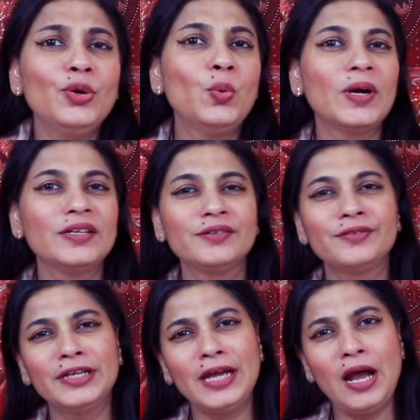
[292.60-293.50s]

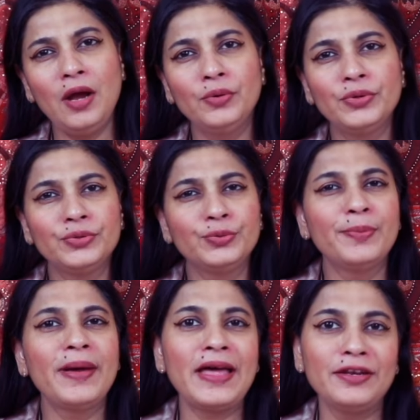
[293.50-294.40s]
wondering how to
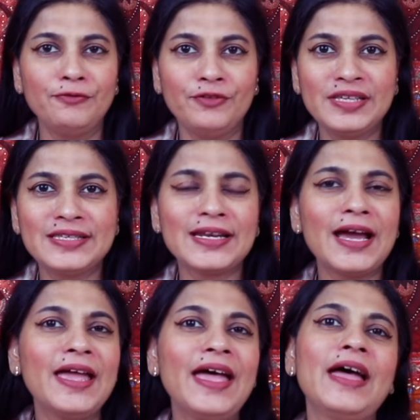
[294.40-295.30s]
manifest, I
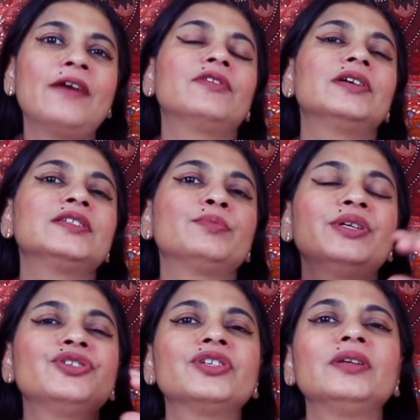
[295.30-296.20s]
have a
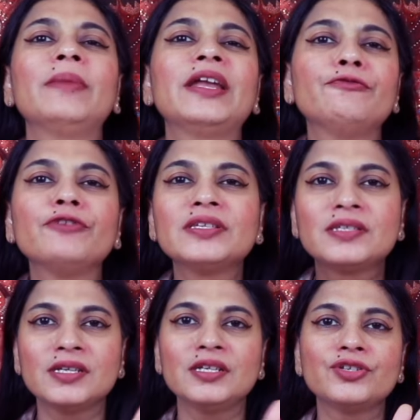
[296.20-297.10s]
special
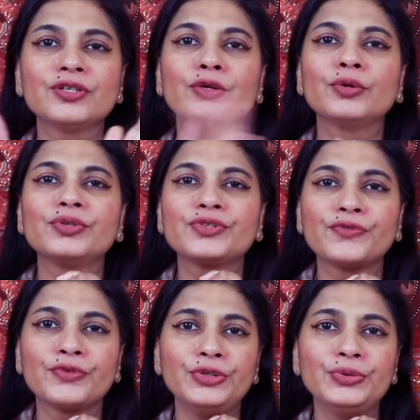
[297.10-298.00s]
manifestation course for
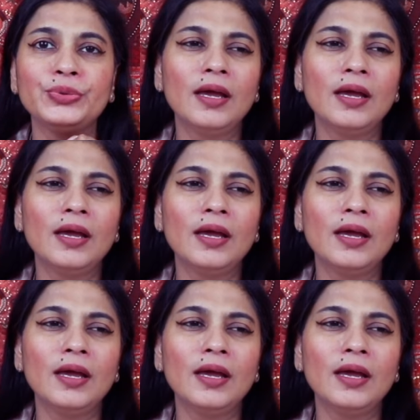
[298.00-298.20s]
you.